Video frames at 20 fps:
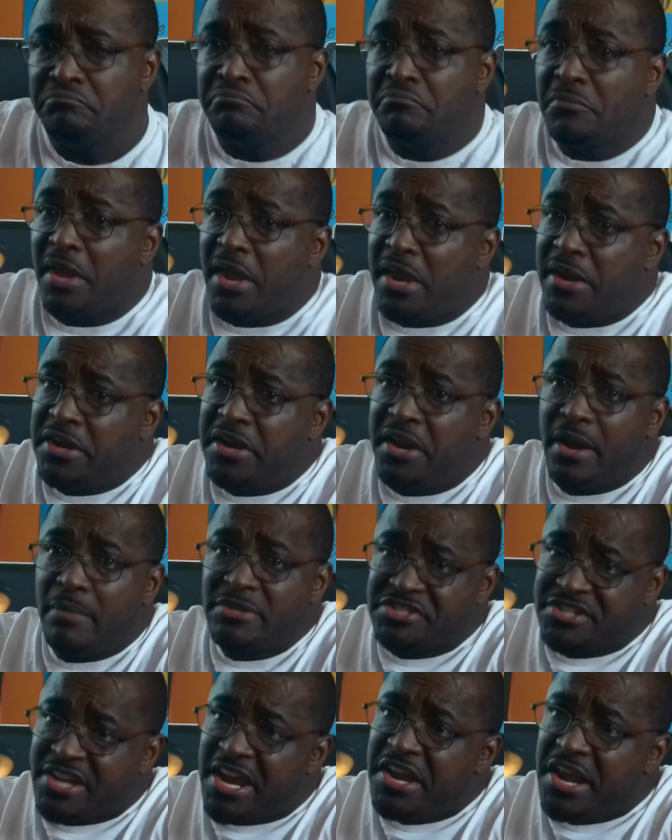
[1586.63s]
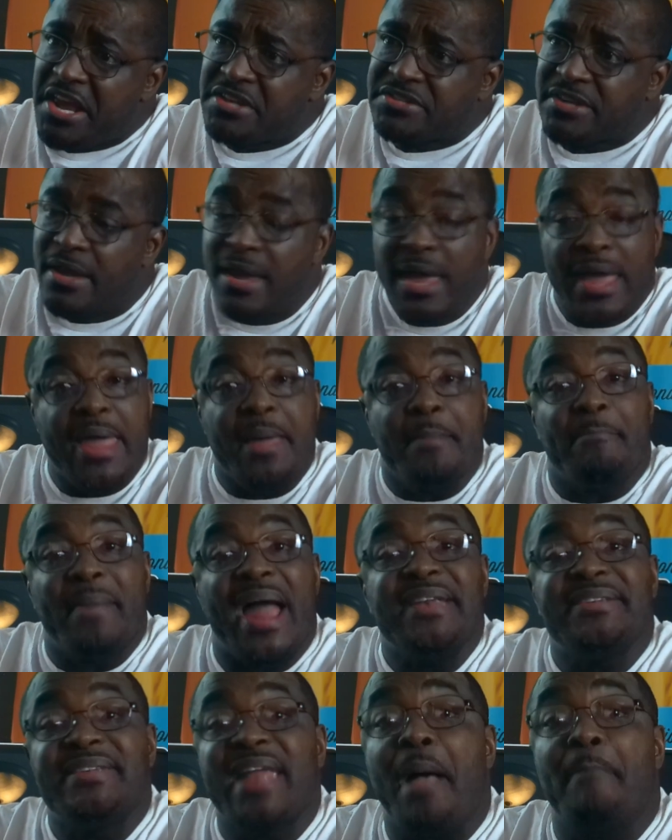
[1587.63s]
And then I'm going to say this. It
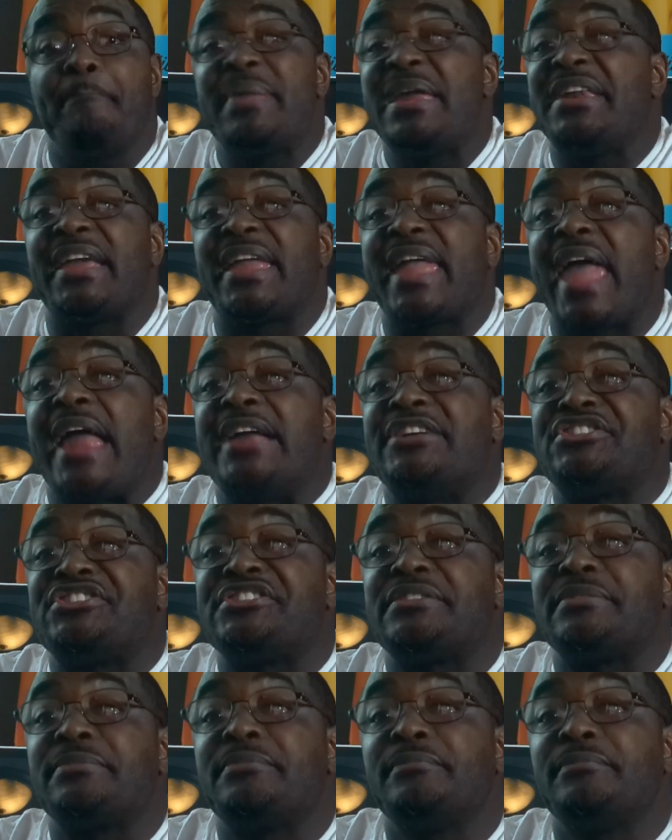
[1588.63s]
might not be the case.